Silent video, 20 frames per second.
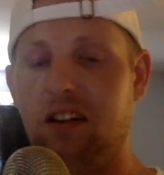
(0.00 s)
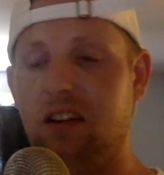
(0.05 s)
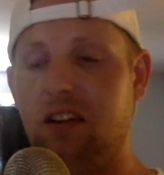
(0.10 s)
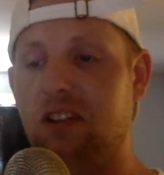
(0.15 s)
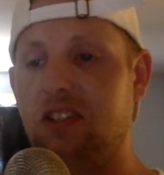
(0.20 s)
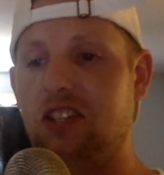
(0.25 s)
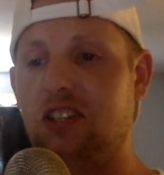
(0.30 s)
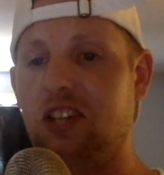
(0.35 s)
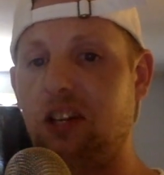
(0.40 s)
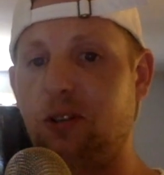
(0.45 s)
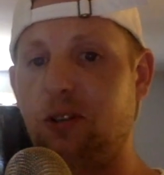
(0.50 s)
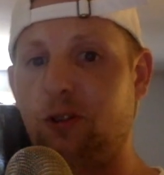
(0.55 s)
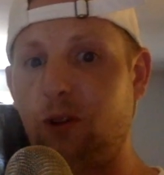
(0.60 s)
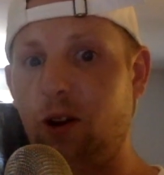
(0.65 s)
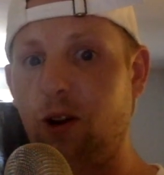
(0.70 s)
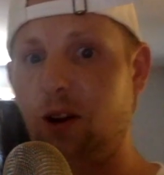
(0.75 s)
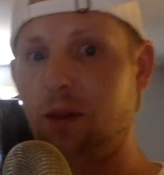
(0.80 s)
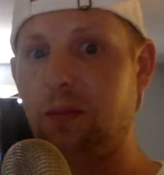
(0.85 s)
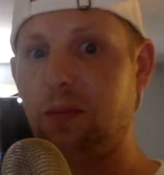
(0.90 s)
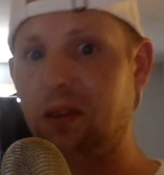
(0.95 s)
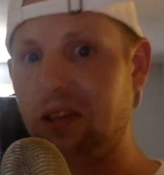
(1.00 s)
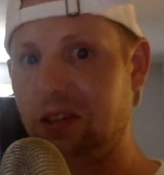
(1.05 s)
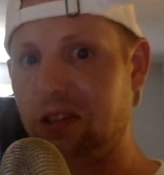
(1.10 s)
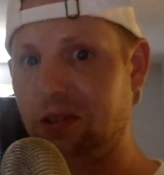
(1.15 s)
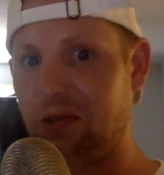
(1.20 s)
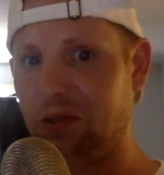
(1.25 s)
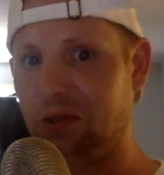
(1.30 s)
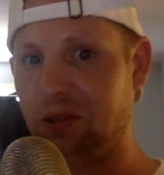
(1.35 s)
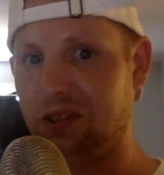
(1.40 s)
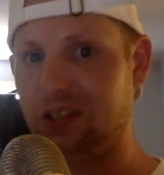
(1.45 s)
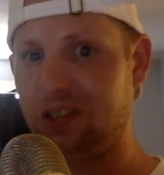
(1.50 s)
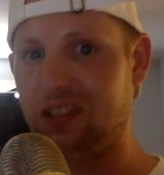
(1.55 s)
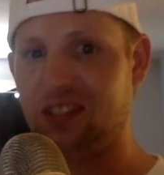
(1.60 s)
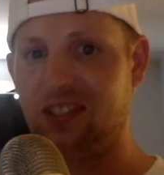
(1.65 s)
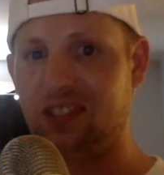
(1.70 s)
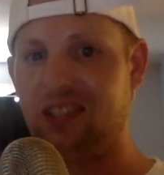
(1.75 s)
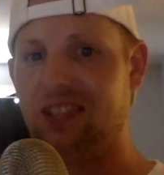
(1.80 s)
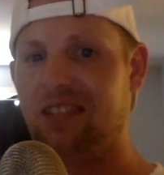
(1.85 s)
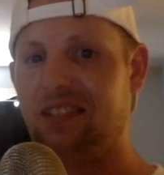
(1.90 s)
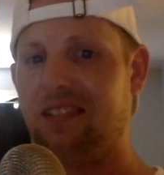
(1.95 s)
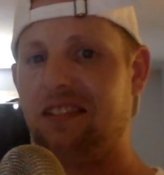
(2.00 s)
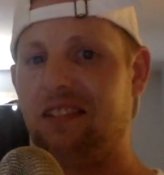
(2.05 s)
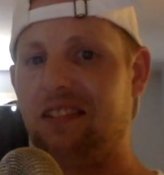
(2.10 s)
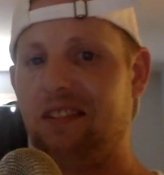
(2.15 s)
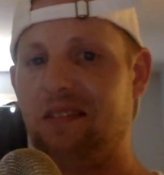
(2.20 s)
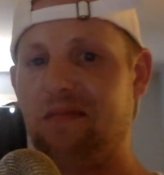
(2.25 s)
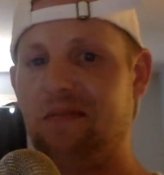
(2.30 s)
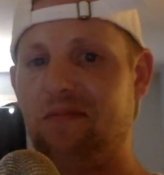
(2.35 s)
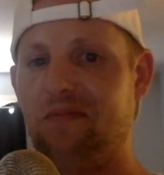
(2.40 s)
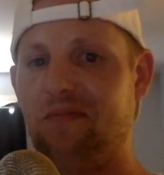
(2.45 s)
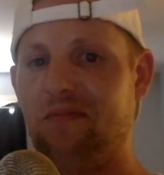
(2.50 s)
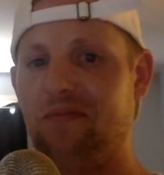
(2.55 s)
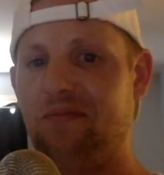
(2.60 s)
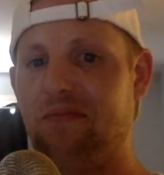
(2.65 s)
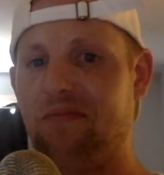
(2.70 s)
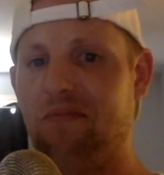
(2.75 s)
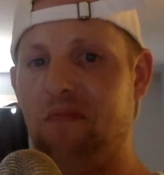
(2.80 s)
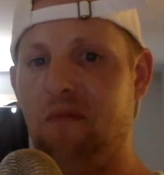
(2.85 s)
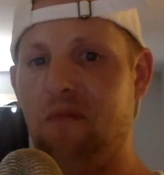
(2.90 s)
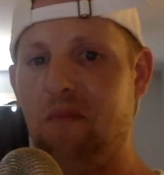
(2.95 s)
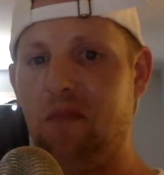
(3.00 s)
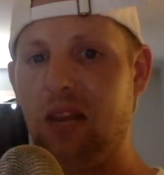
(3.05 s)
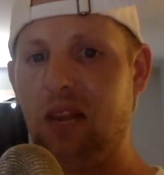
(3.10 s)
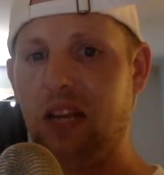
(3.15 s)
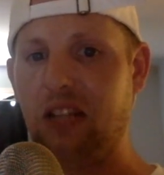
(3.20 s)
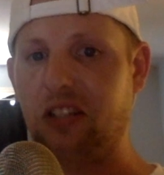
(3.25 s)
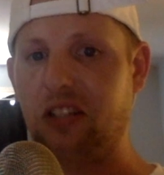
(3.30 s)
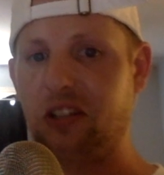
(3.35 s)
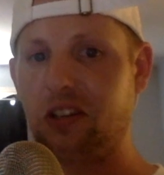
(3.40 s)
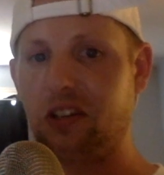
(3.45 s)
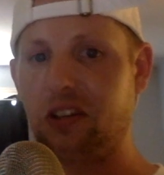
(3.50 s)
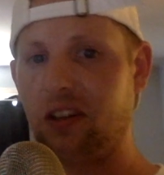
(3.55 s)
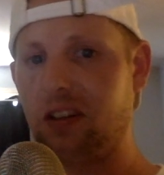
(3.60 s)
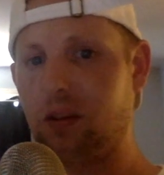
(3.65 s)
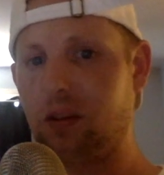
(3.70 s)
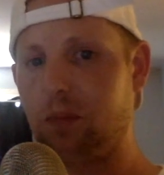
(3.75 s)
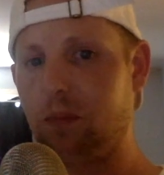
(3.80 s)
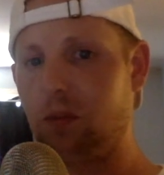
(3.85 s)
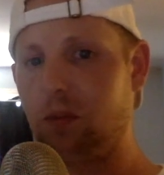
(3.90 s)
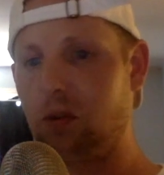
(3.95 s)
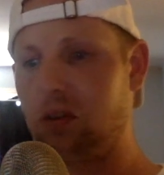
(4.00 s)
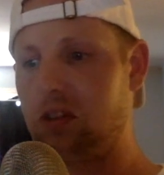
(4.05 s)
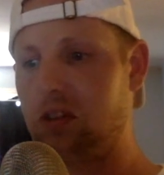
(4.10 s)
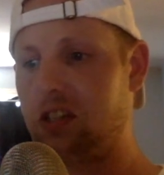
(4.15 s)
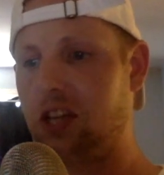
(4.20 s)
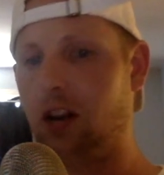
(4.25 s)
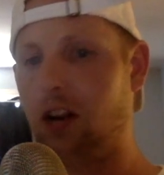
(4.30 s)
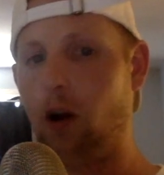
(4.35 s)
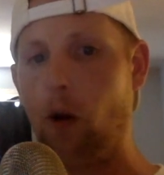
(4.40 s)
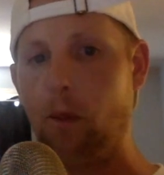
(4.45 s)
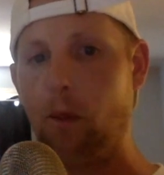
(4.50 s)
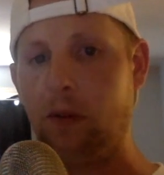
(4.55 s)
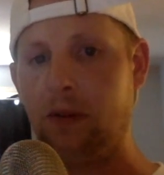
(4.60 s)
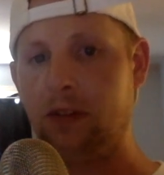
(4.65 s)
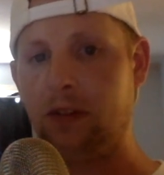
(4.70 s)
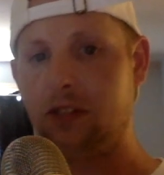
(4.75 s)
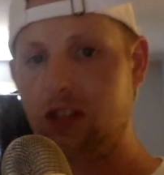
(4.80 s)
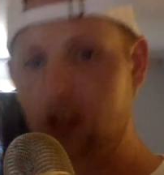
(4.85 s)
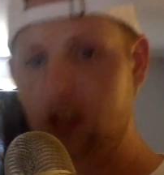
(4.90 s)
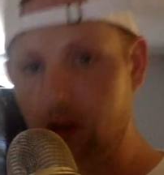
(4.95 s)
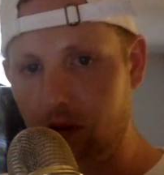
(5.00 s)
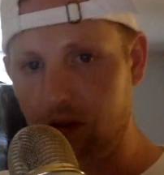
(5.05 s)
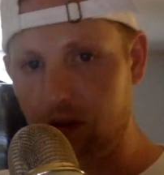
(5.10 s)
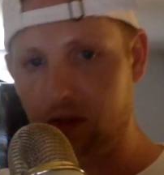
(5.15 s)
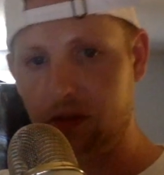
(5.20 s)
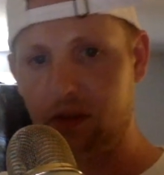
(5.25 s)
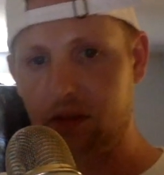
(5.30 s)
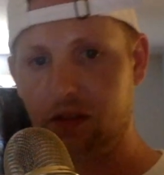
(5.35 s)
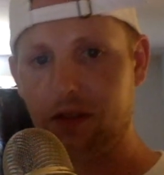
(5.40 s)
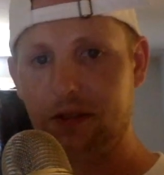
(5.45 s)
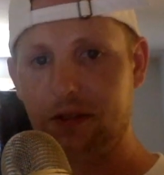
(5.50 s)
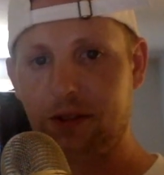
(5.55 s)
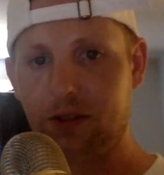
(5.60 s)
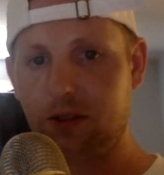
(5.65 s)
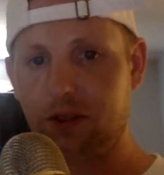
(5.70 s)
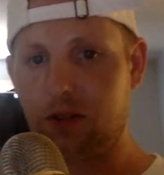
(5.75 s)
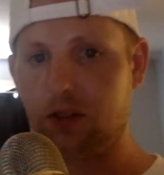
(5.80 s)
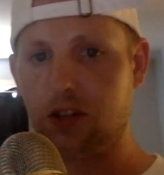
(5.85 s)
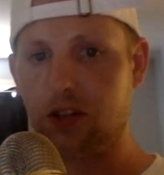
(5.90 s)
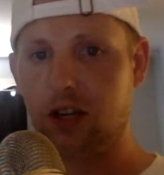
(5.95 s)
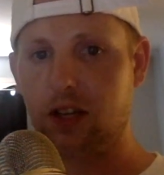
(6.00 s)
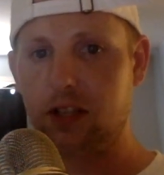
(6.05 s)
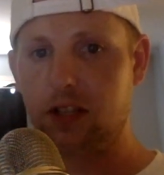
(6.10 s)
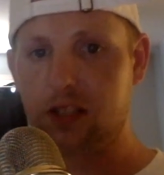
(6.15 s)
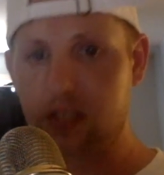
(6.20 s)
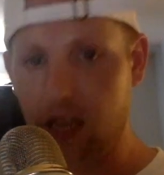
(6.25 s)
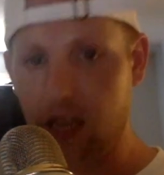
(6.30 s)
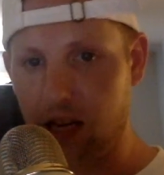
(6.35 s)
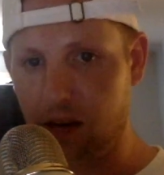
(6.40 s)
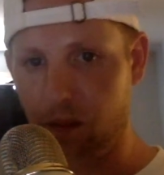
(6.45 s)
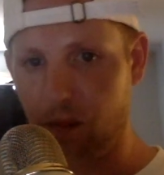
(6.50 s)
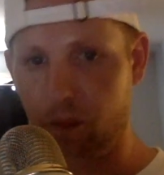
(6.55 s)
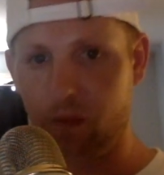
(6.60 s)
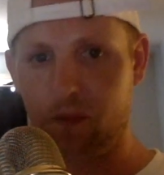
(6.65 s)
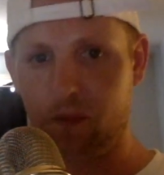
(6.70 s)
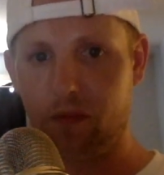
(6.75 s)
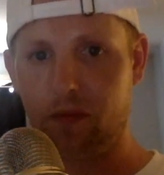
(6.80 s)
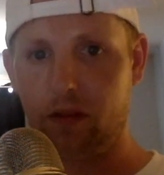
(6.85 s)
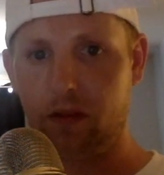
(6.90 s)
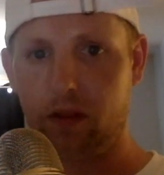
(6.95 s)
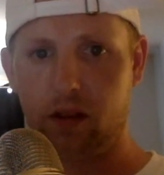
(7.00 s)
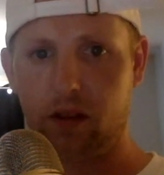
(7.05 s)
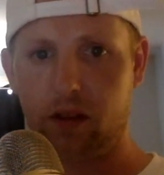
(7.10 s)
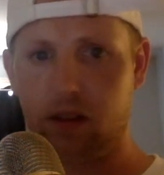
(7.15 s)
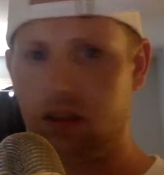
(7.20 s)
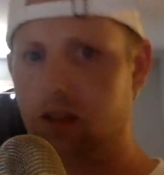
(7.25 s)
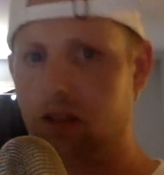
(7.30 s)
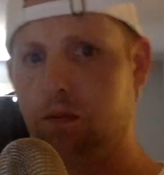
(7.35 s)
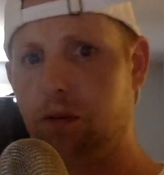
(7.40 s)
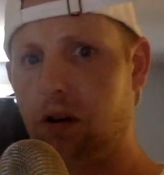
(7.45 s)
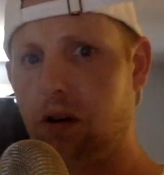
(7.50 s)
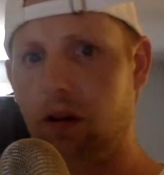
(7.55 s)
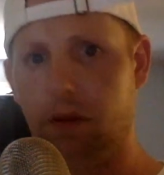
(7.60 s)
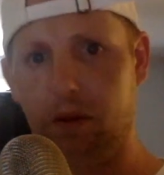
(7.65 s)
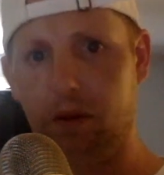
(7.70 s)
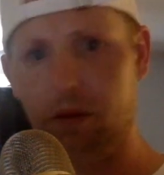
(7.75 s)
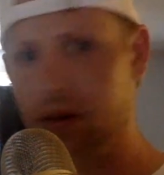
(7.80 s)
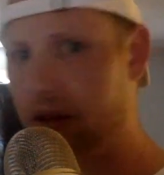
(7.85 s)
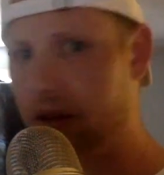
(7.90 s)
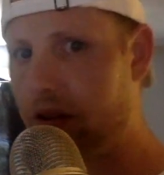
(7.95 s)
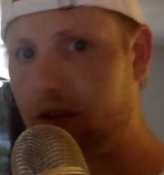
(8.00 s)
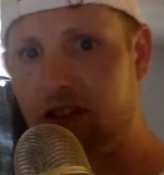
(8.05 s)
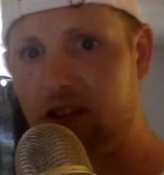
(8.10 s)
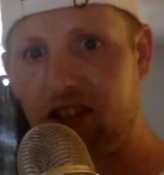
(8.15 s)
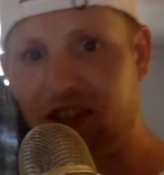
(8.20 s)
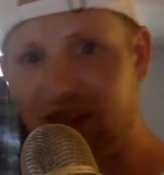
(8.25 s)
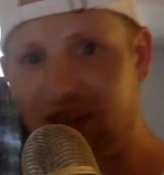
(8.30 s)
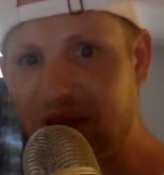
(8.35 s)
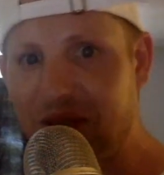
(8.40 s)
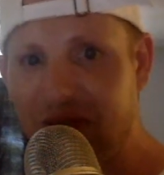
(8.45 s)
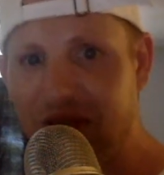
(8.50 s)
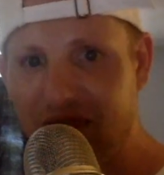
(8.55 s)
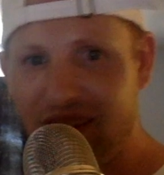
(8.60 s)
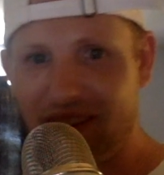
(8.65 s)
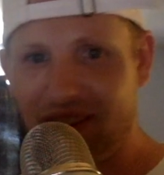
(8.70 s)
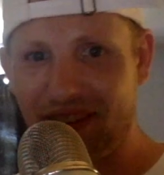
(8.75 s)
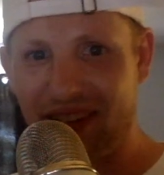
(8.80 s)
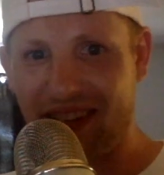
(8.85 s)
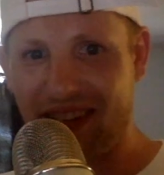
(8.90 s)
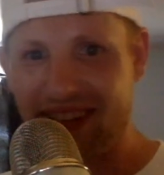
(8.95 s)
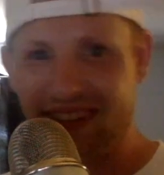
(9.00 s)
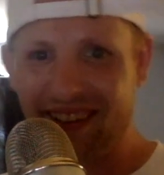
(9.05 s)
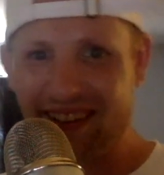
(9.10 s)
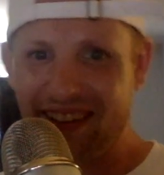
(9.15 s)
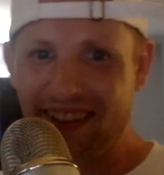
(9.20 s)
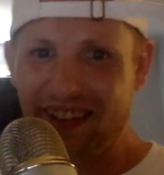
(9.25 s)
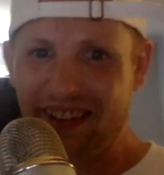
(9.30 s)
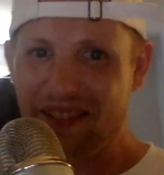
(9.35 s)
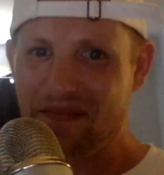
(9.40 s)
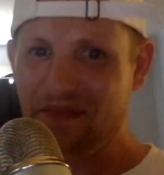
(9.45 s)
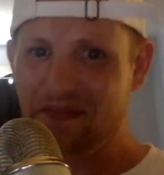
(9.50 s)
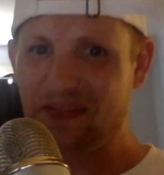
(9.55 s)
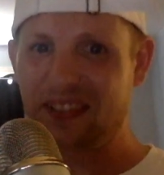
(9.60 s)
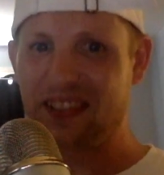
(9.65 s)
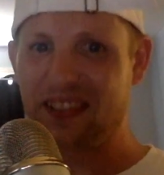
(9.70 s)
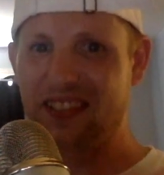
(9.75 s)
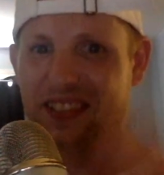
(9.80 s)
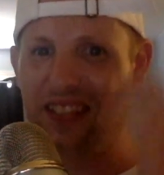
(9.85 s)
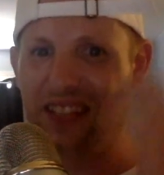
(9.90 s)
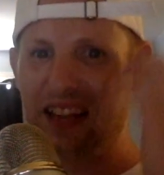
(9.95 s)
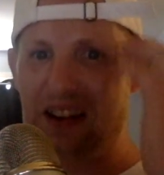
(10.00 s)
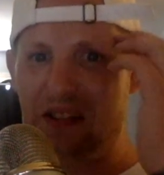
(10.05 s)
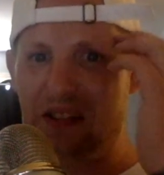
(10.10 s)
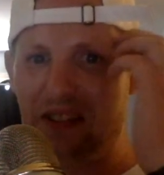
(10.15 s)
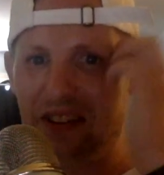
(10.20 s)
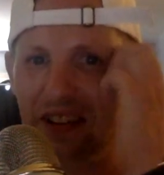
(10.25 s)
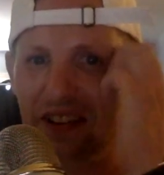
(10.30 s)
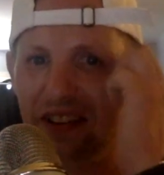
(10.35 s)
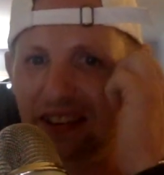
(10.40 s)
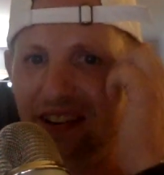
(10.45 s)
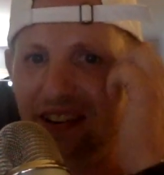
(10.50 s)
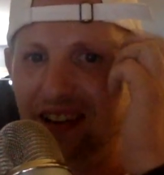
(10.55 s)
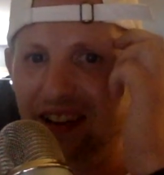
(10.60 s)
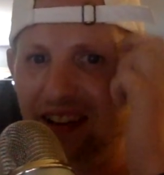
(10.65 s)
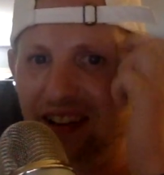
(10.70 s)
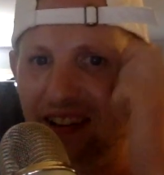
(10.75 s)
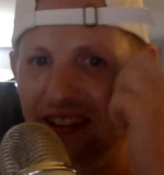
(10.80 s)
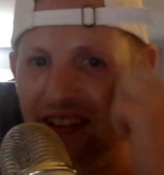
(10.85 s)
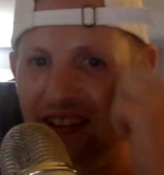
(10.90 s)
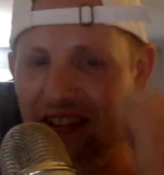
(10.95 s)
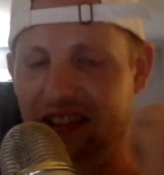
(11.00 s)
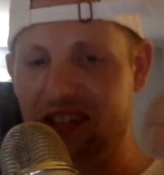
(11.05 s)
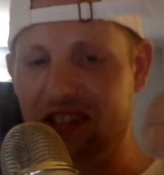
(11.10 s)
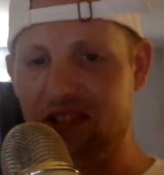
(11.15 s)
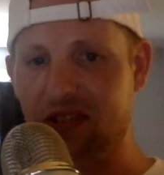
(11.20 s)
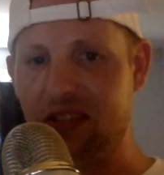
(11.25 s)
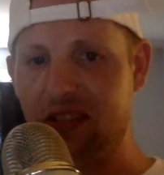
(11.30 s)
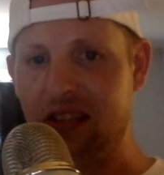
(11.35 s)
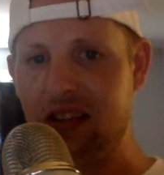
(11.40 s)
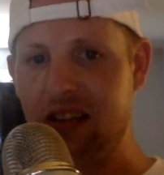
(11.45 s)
She's got a strong opinion towards this. Make sure that the borders get open soon so she can see him because he's probably with other chicks. Like, is that what your issue is?